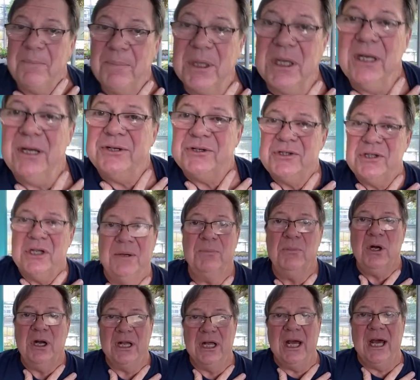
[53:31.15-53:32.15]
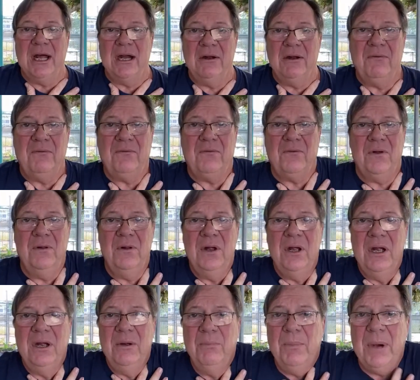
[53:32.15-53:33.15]
because I'm running out of
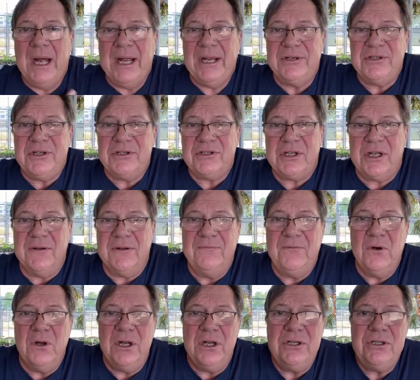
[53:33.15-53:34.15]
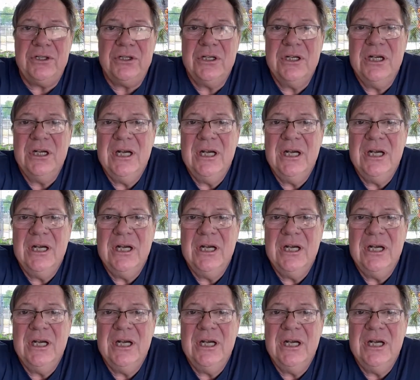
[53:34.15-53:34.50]
my existing footage.